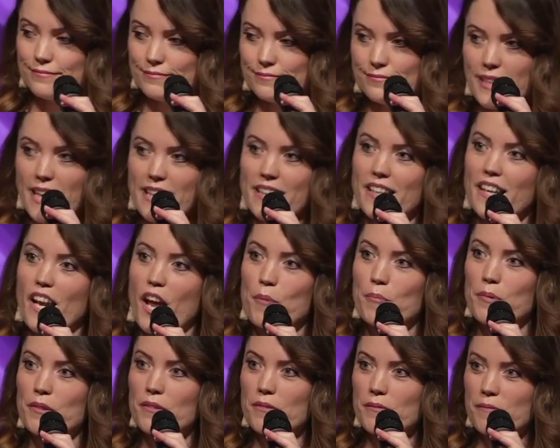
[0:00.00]
That didn't
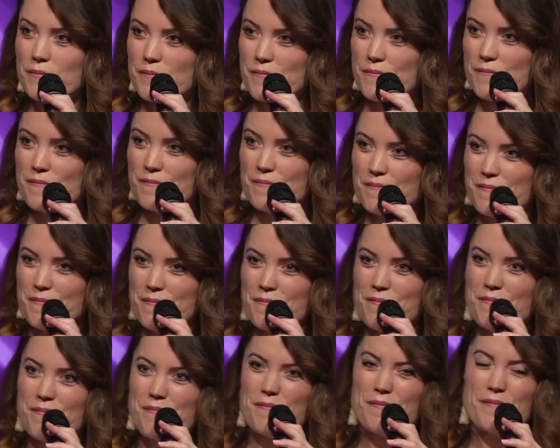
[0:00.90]
happen.
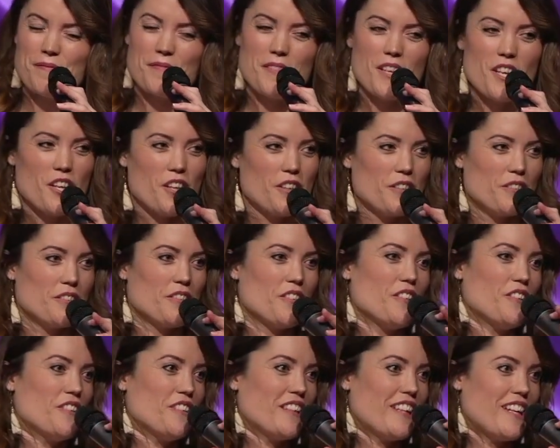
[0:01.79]
You know,
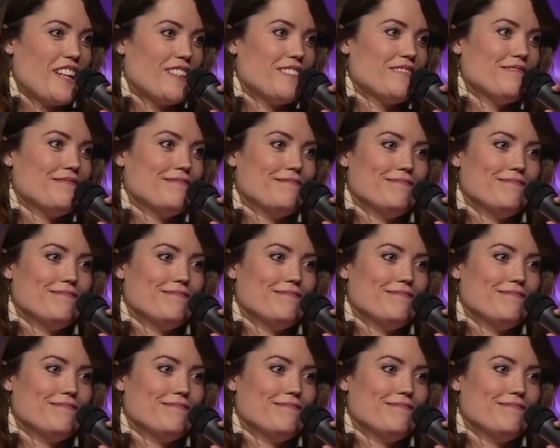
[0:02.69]
they're like,